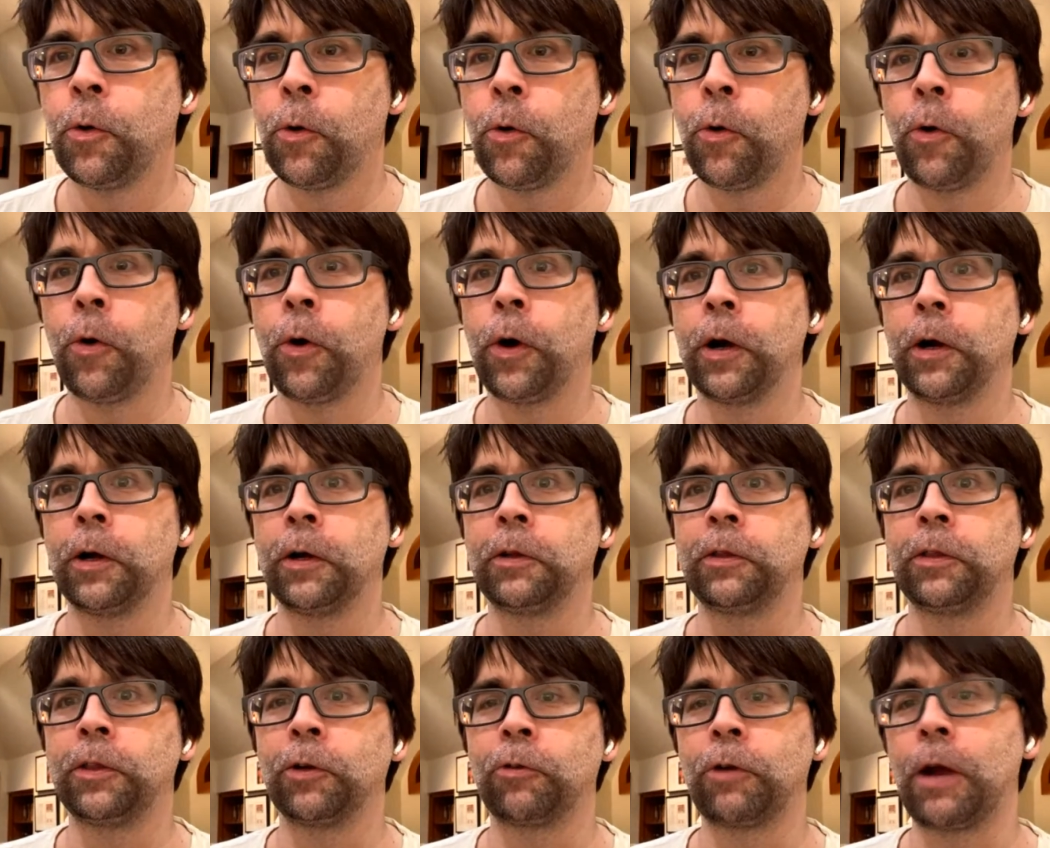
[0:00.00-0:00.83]

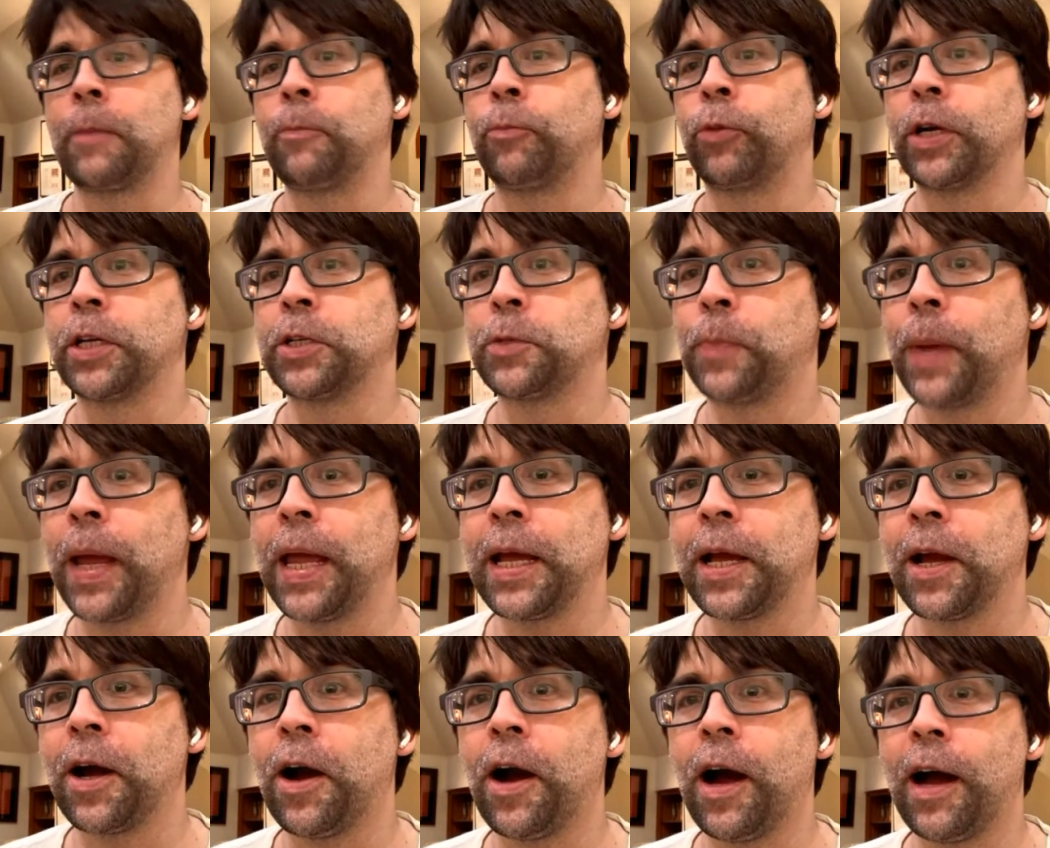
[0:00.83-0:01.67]
or the great british mm
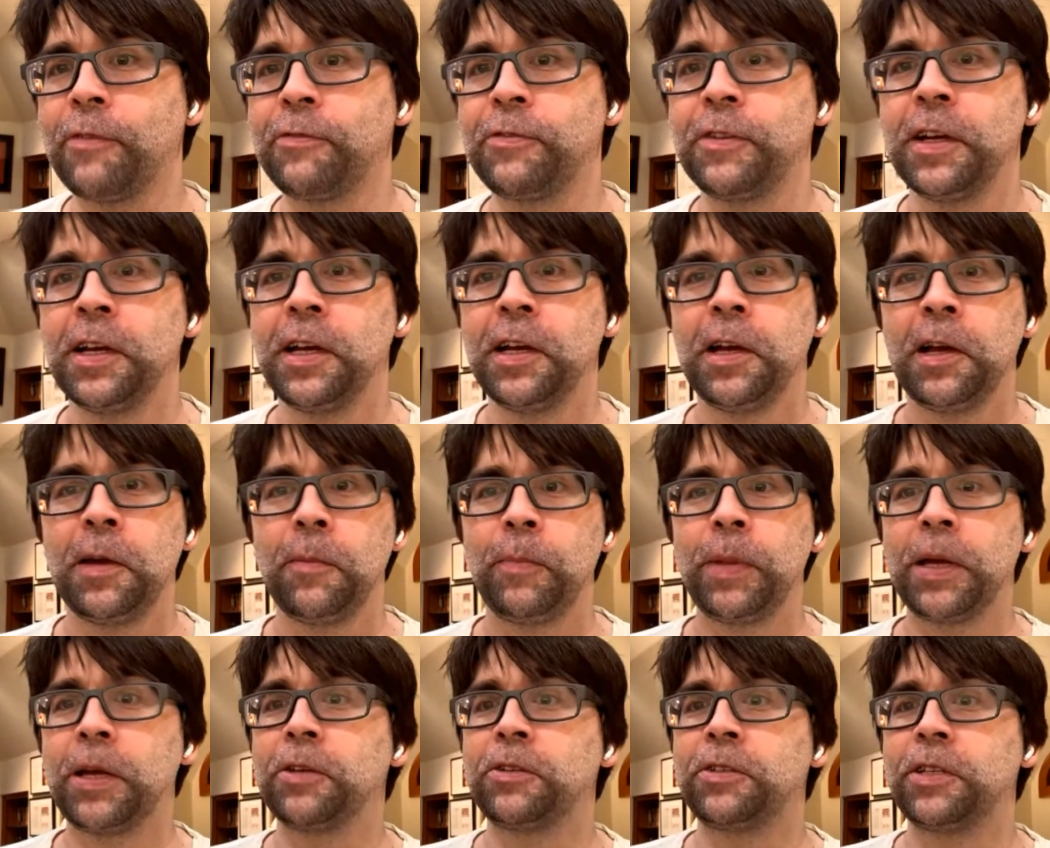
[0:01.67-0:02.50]
bake off
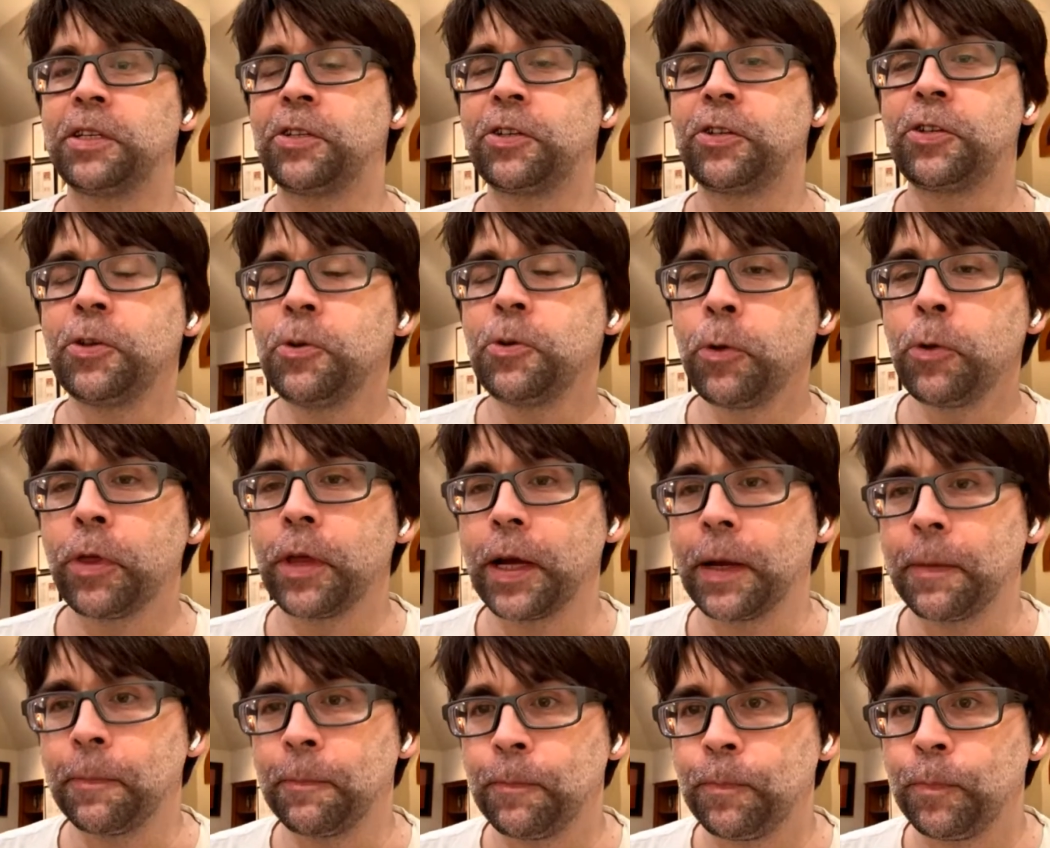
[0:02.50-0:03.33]
because it's
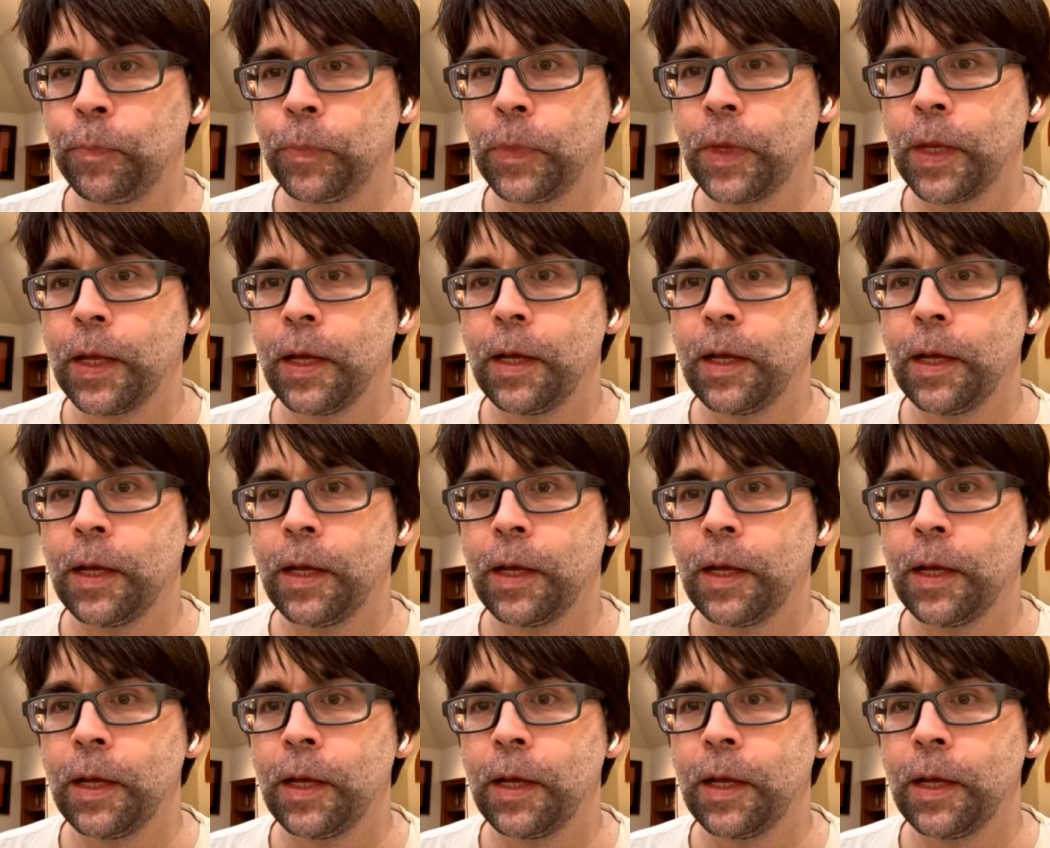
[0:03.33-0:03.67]
soothing